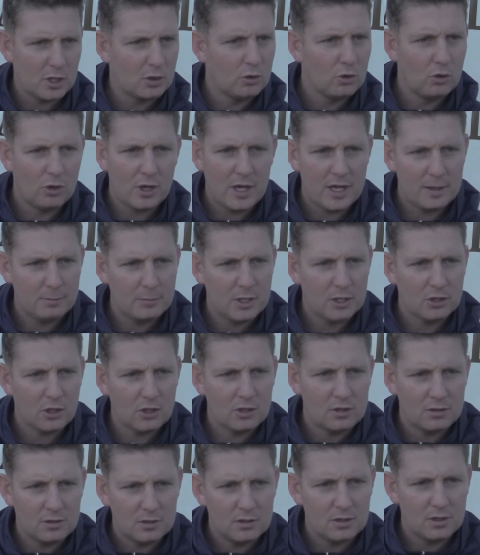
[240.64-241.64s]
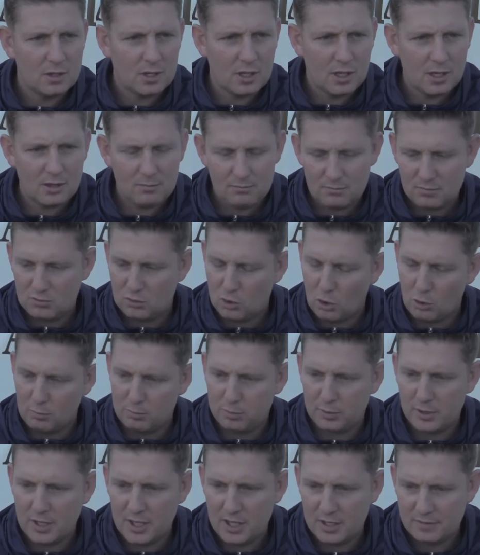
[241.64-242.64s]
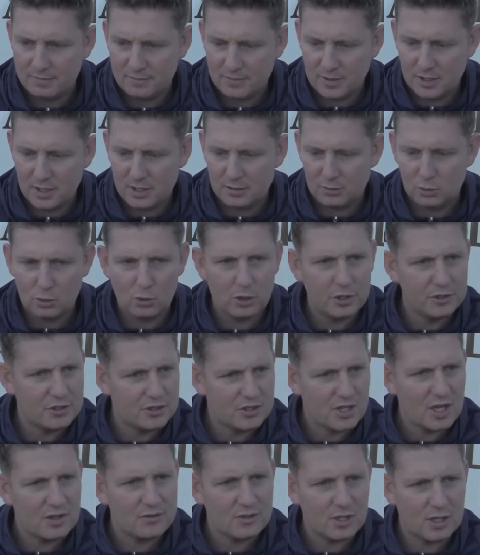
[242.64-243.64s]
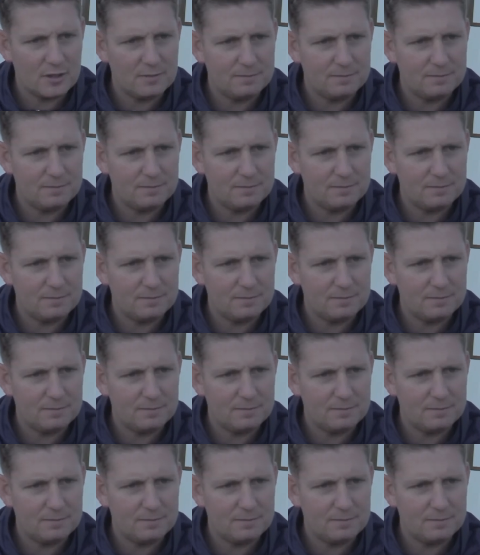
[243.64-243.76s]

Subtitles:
will not let him do it. Top player, totally deserves it.